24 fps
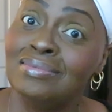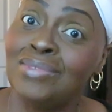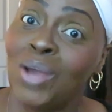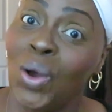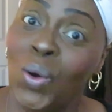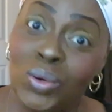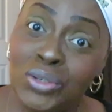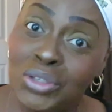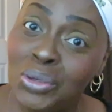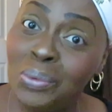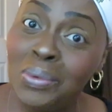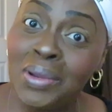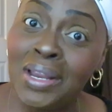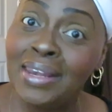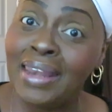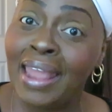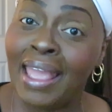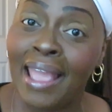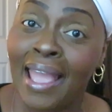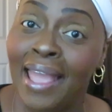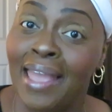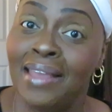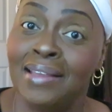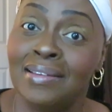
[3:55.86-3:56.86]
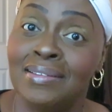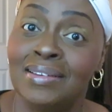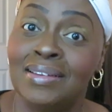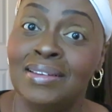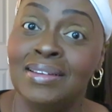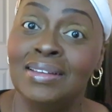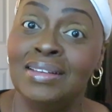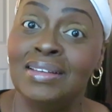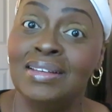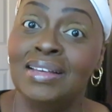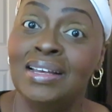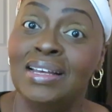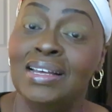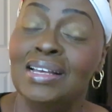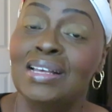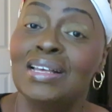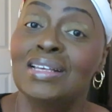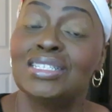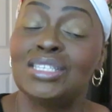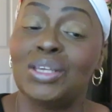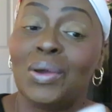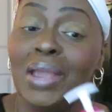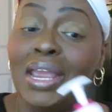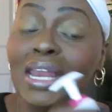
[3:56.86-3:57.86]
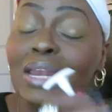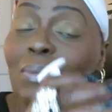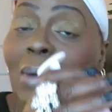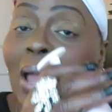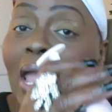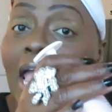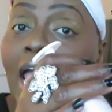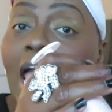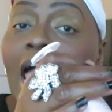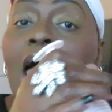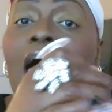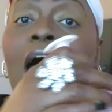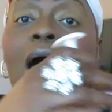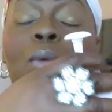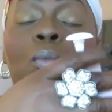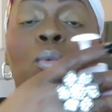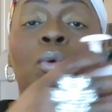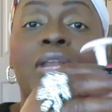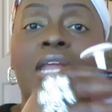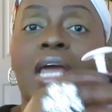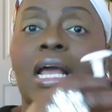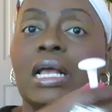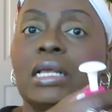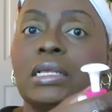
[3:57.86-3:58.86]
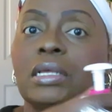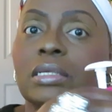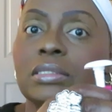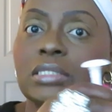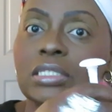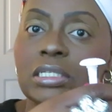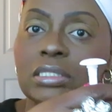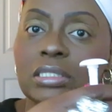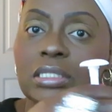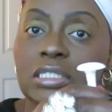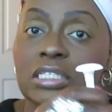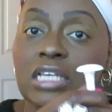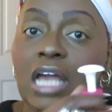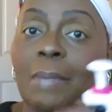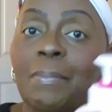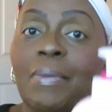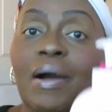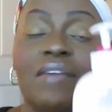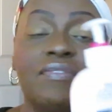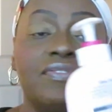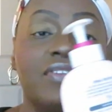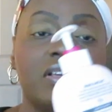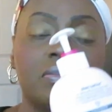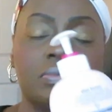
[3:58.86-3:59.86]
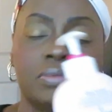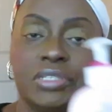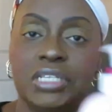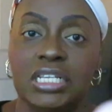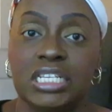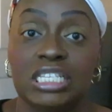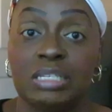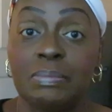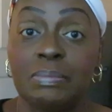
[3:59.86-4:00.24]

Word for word: Who doing that? So anyway, when I took the top off this one and